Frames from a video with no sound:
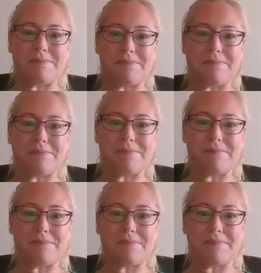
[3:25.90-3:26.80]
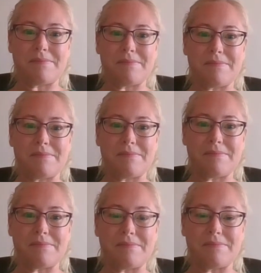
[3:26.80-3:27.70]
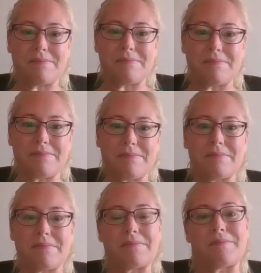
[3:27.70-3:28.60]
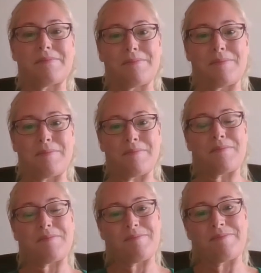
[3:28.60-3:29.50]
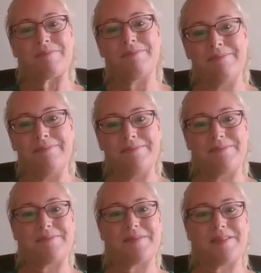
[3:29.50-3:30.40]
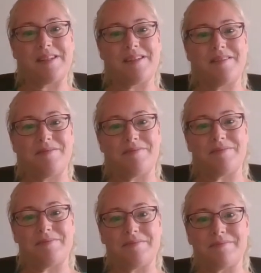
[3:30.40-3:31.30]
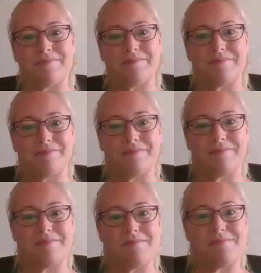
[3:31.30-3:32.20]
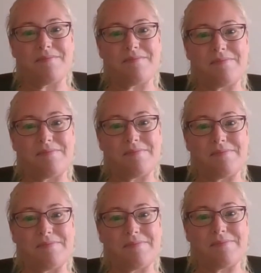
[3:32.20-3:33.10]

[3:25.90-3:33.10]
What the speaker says: [no speech]